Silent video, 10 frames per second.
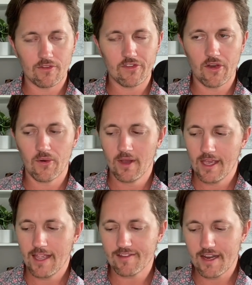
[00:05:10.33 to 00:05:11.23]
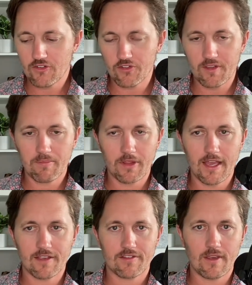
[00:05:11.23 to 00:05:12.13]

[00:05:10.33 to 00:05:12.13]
So it's an interesting place.